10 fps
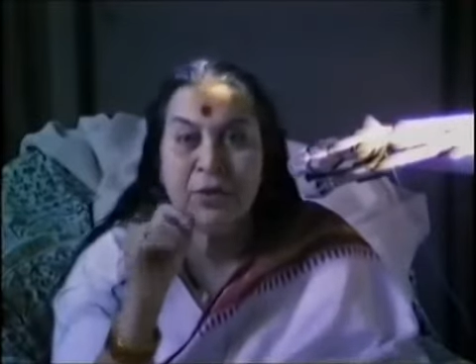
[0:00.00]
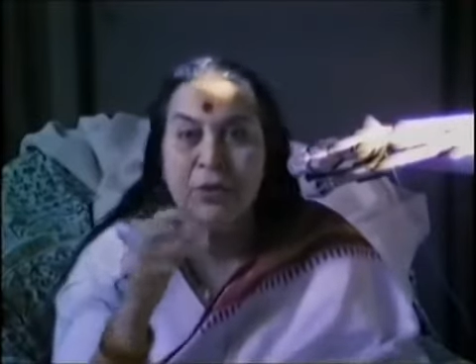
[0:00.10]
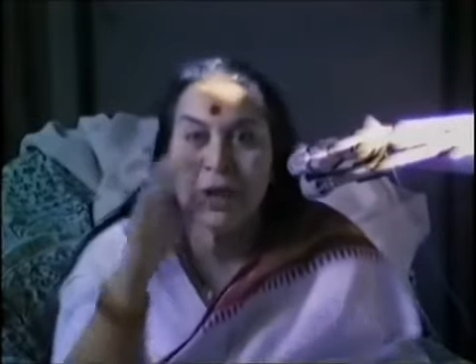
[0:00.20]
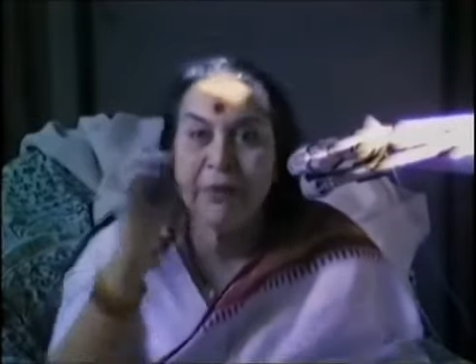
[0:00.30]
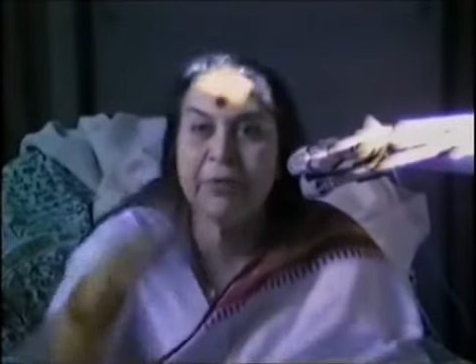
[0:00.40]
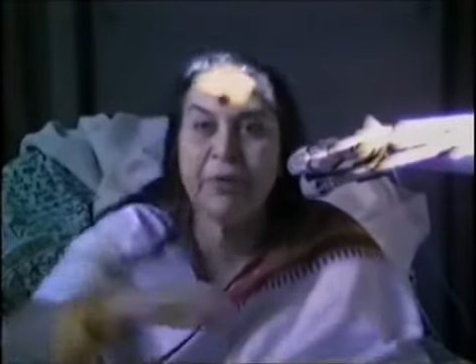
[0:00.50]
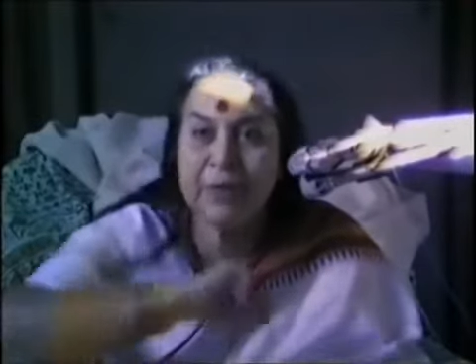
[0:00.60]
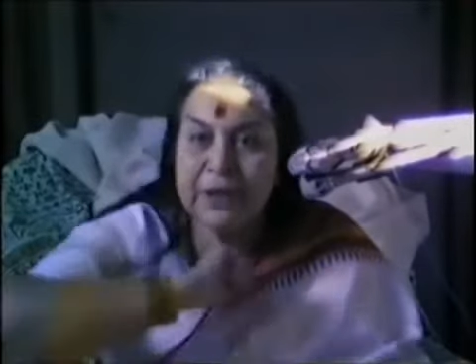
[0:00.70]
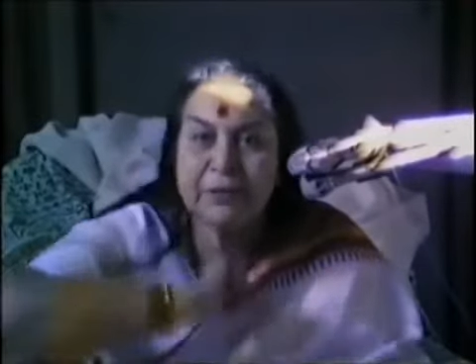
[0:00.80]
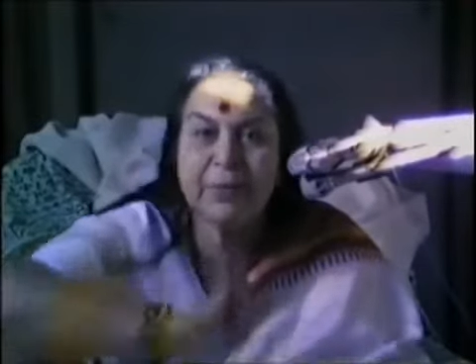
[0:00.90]
Oh, they have come,
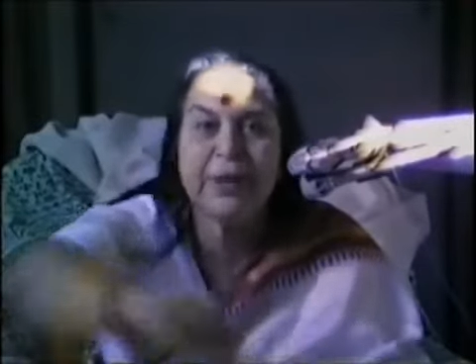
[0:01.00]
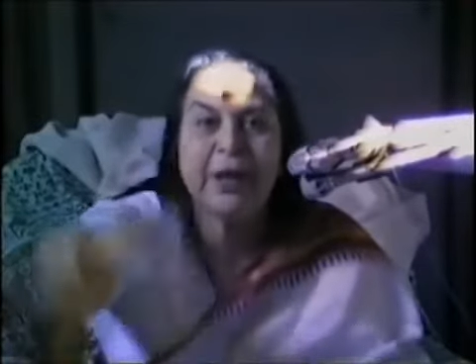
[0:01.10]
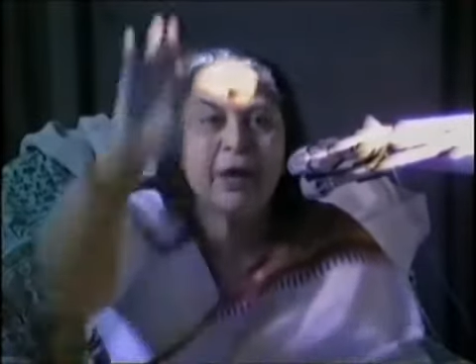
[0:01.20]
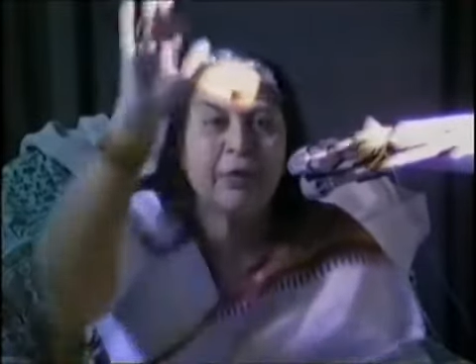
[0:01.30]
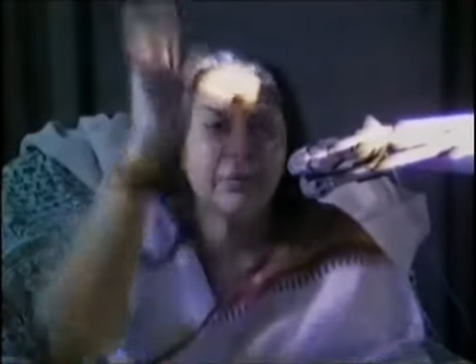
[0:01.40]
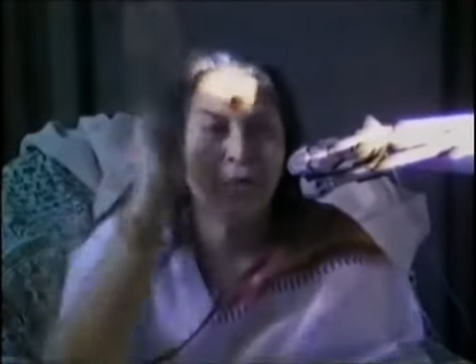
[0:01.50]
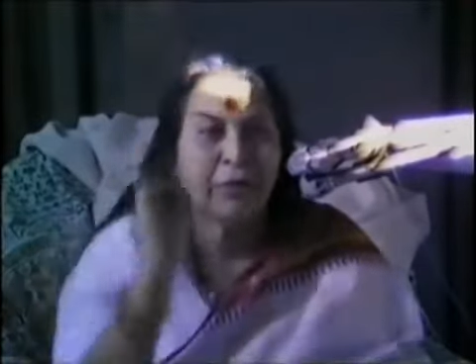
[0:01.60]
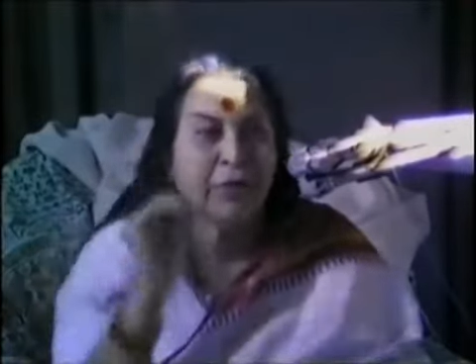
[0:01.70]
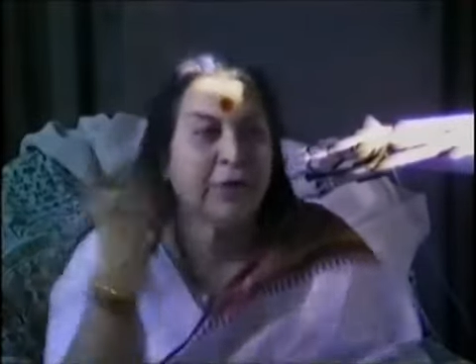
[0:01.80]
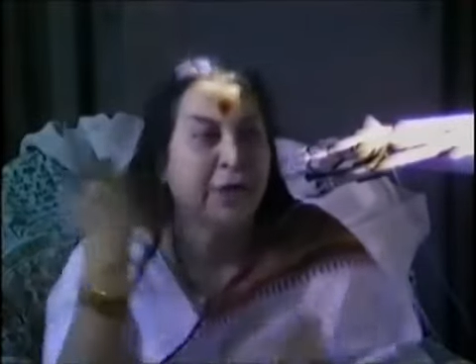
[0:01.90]
let's spend now.
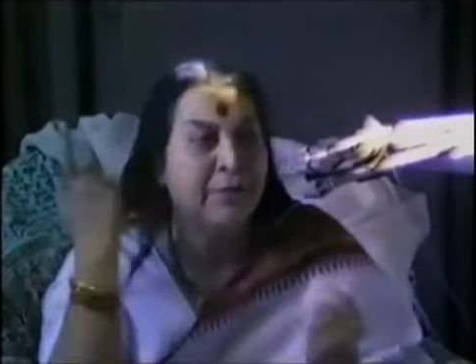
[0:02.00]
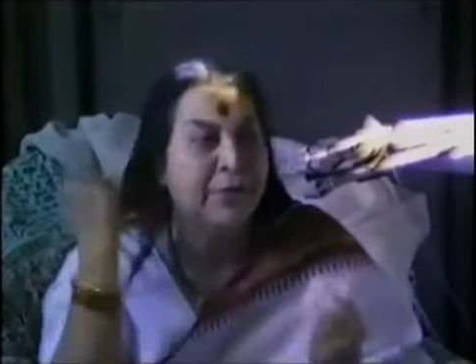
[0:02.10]
What can we